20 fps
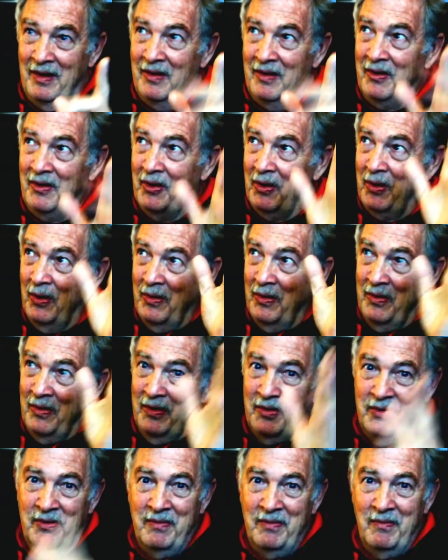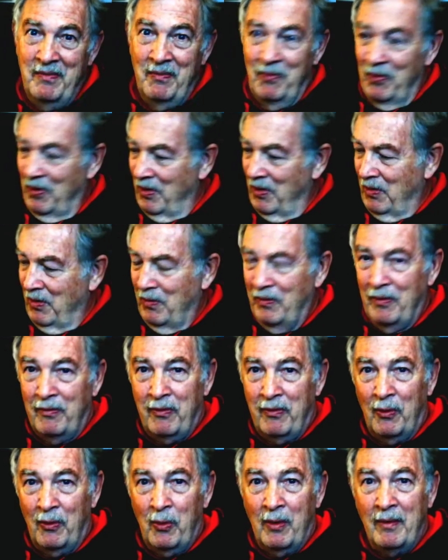the curtains were on the
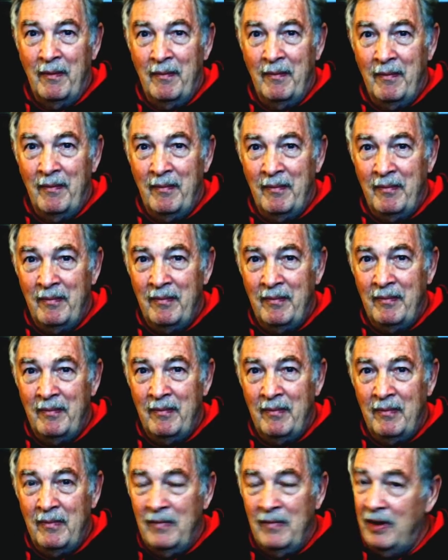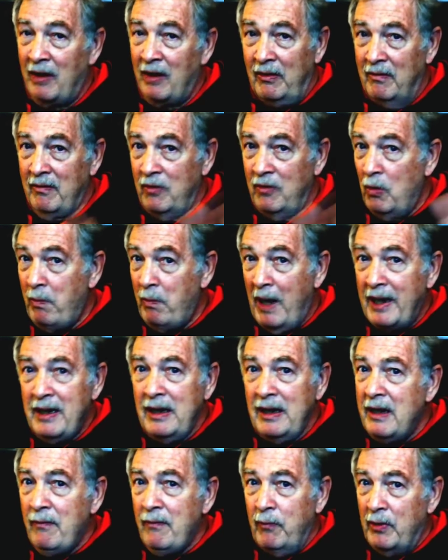floor. Now, nobody
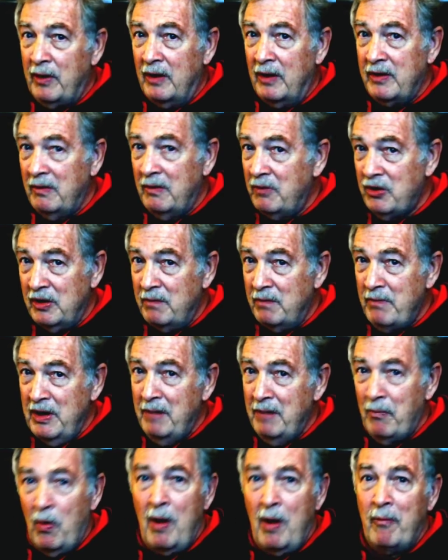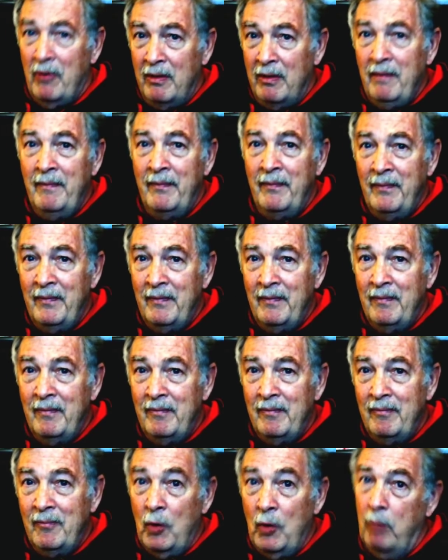lived with us. It was just me and Barbara.
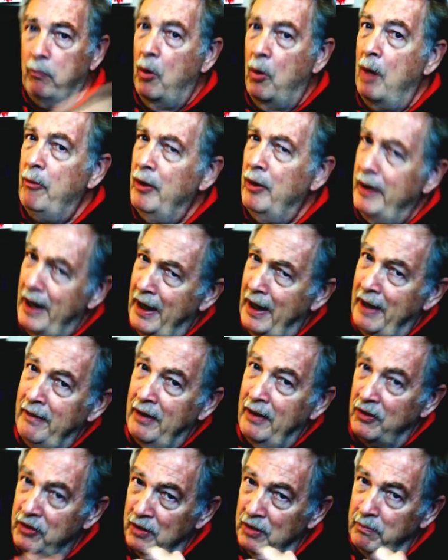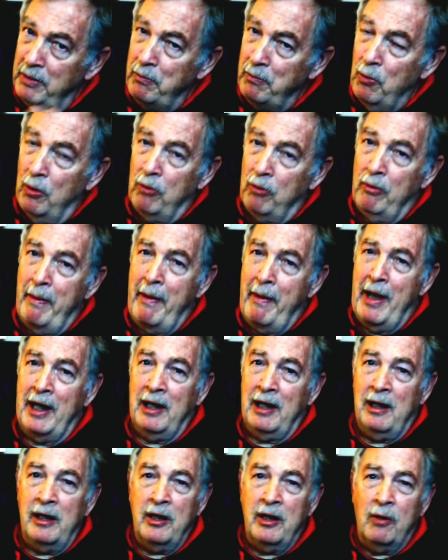Barbara and I should be more
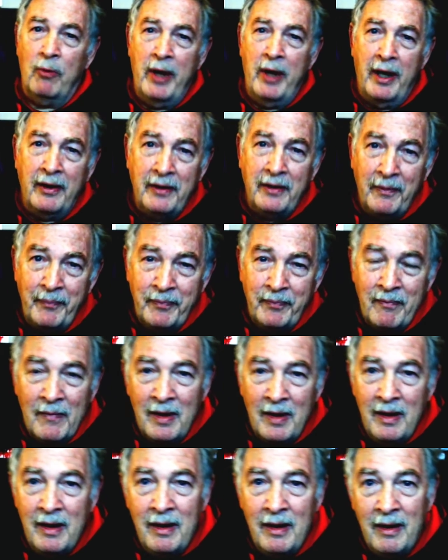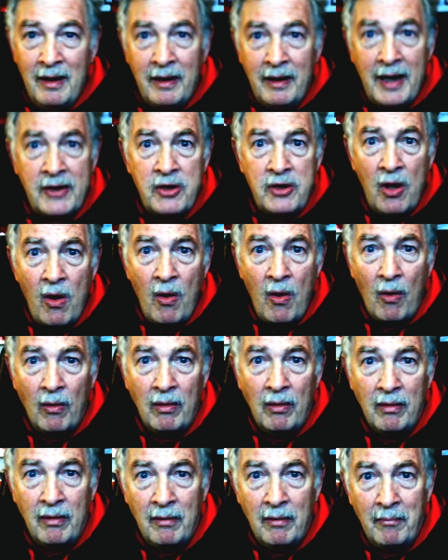grammatically correct. That's all.
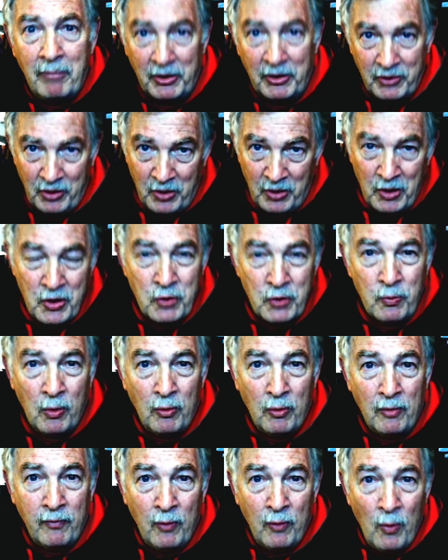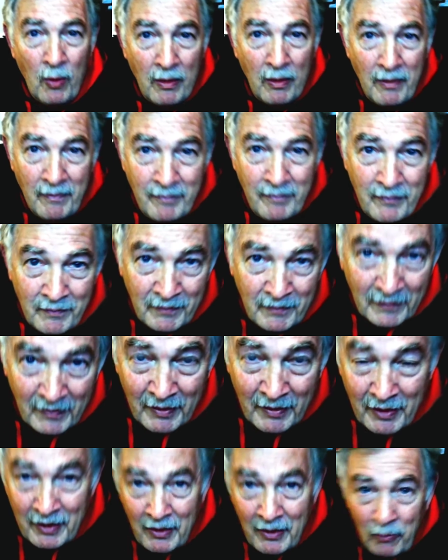But the curtains were on the floor.
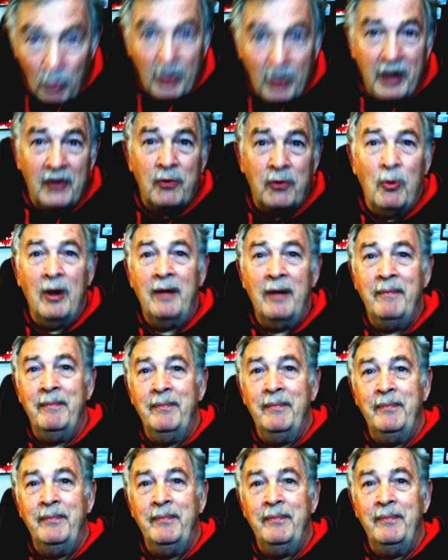Well, guess what?